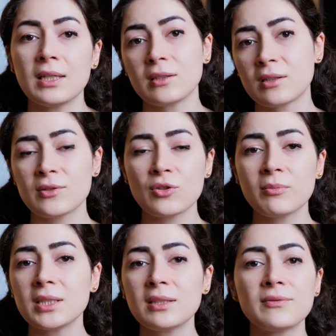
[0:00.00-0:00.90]
There are so
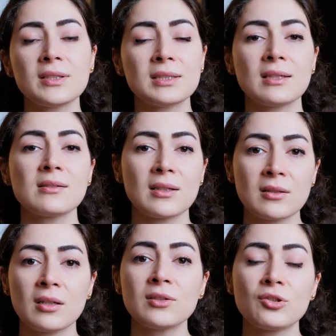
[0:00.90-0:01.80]
many different things that
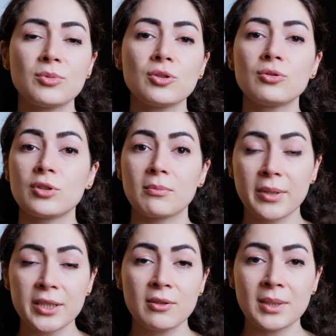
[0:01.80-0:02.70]
contribute to your
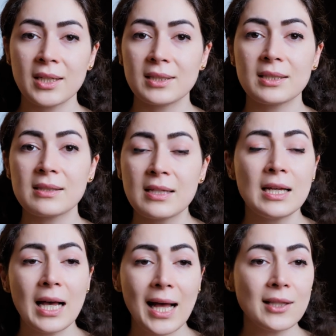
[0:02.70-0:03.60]
biomechanics,
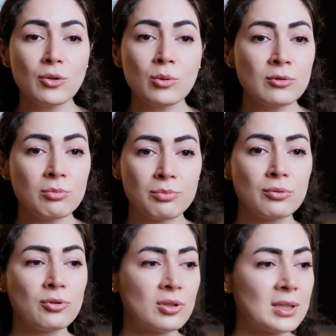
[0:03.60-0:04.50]
and don't
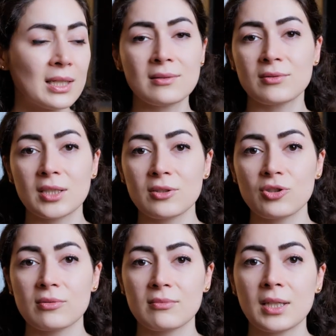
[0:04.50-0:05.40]
push that
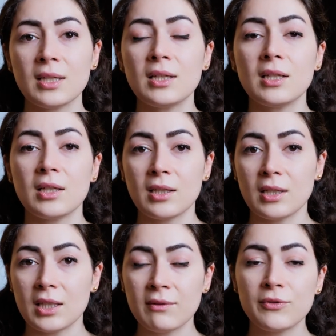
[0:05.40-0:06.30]
range.
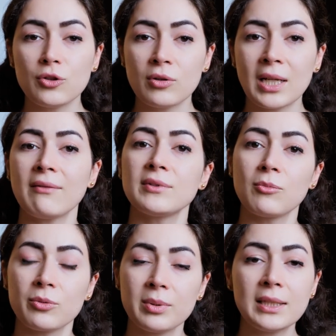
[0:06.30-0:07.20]
If you don't have the
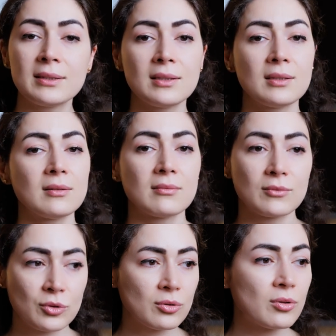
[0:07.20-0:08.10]
mobility
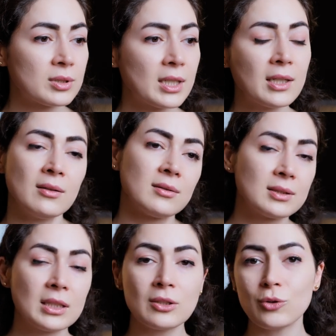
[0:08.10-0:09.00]
to go there,
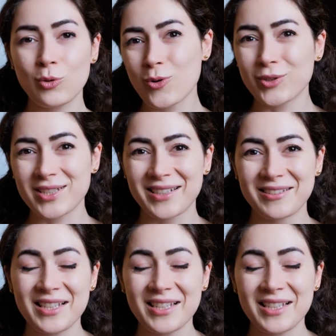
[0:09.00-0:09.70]
then don't go there.